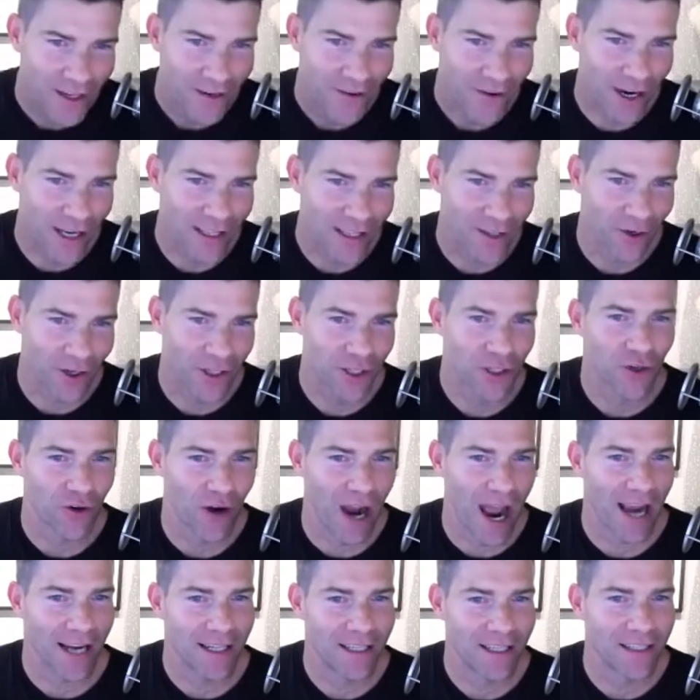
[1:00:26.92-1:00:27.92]
right? They're
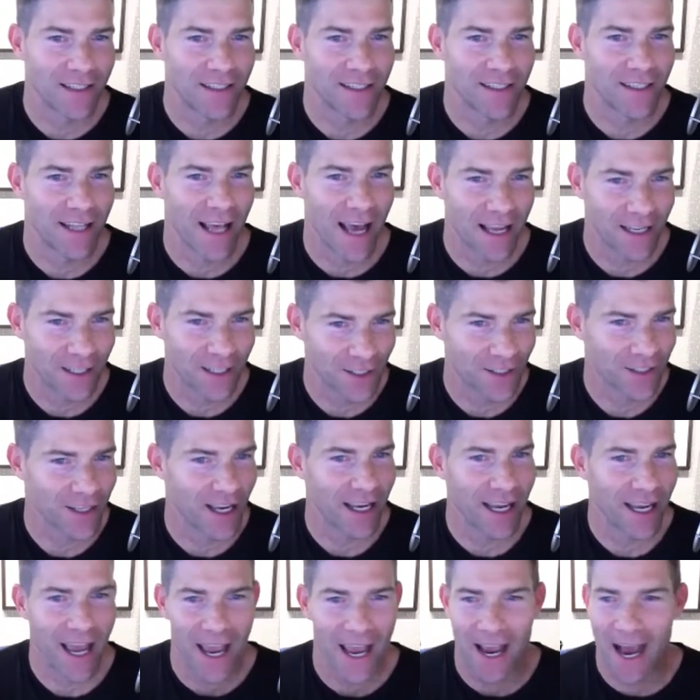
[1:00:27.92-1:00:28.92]
attracted to that, just
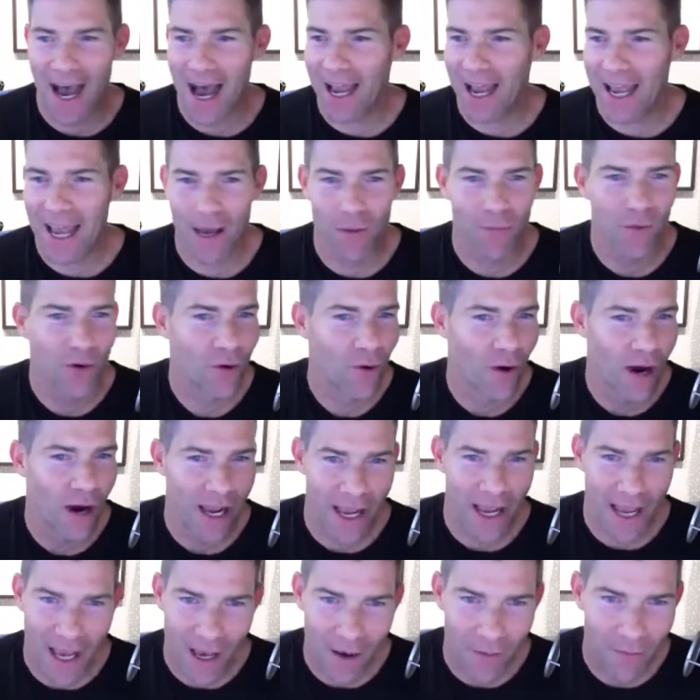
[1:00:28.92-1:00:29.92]
like, hey, I am who I
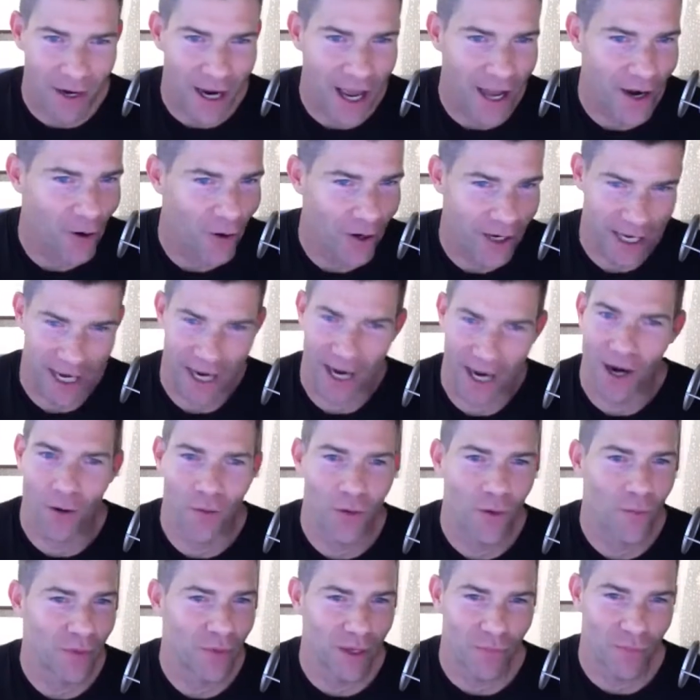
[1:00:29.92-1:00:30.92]
am and I don't care
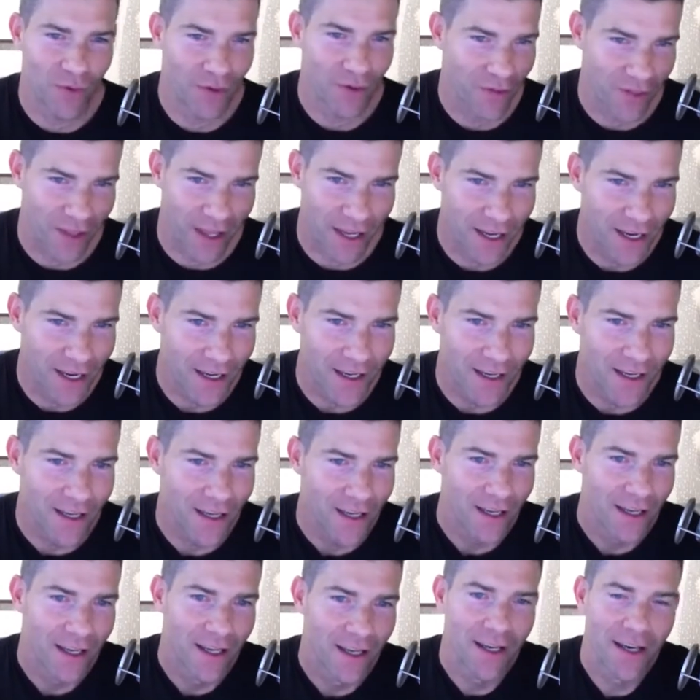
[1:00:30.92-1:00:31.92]
what people think.
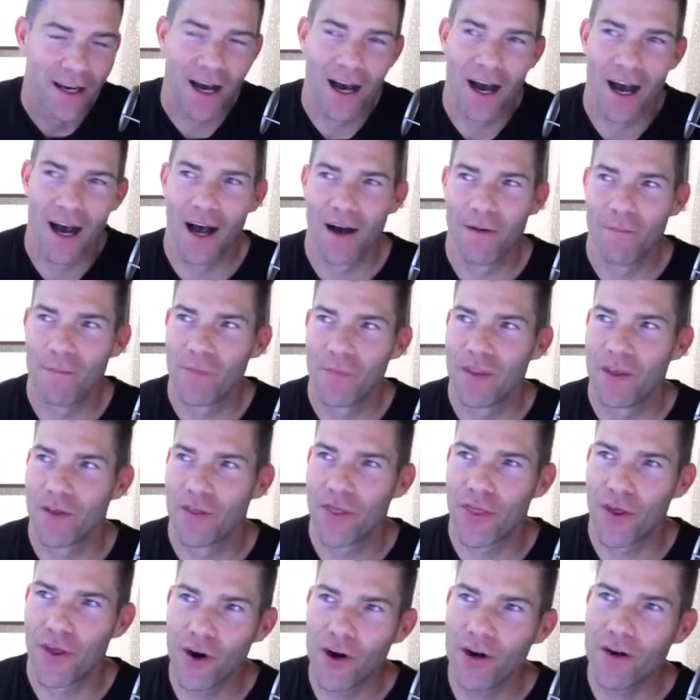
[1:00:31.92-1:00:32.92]
The
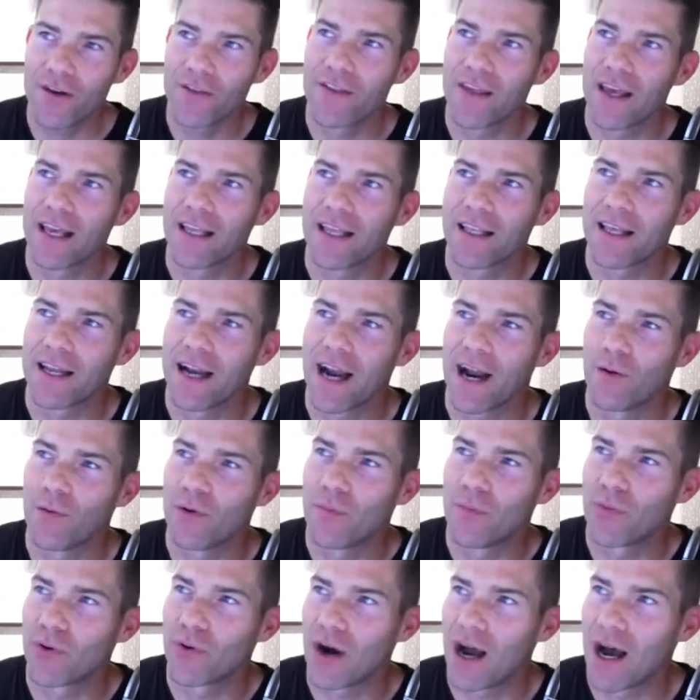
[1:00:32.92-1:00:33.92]
third thing that I
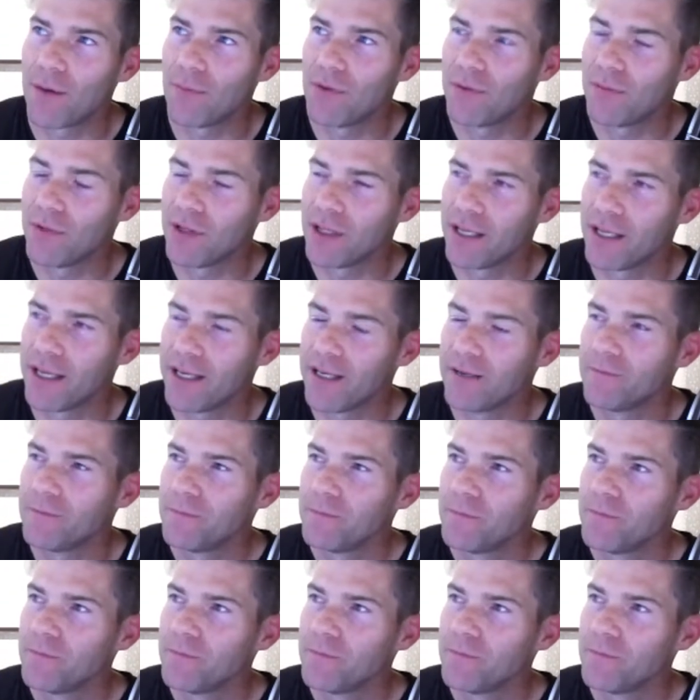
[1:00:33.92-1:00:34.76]
would probably